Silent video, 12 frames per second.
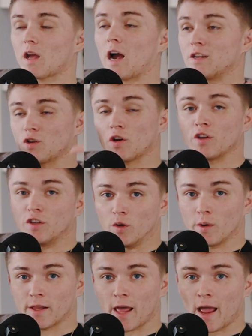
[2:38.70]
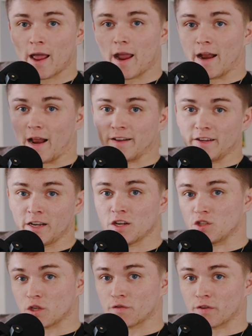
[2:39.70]
I started doing that and I did
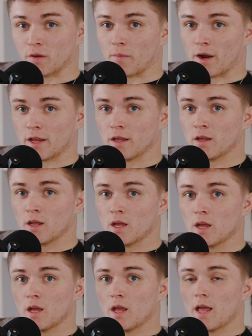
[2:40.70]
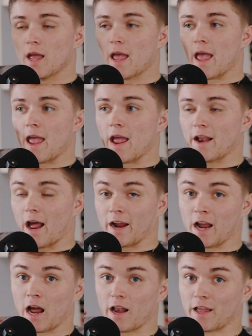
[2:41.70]
it just for the money and I
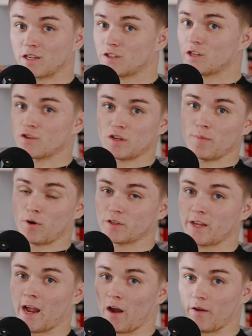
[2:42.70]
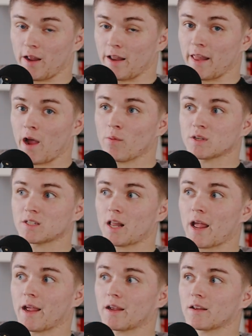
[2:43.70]
got like seriously burnt out. And that was
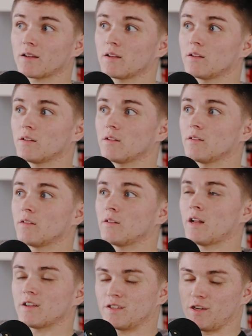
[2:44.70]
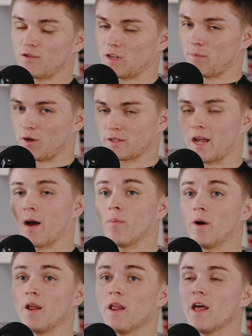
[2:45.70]
like, not seriously burnt
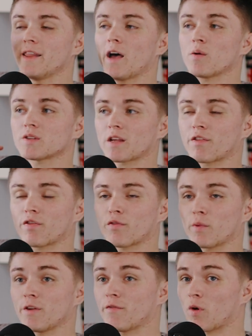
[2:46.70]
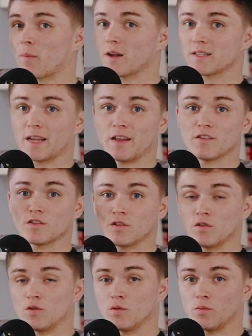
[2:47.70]
out, but that was like 3-4 months
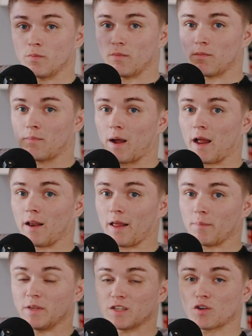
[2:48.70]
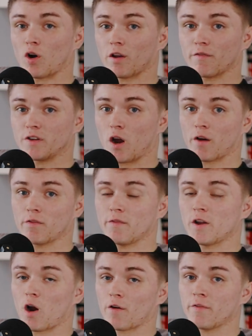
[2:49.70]
into my, like me starting photography
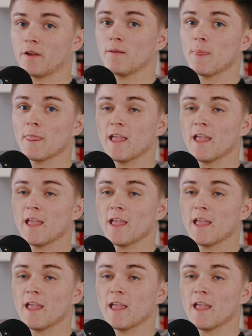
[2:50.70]
and videography.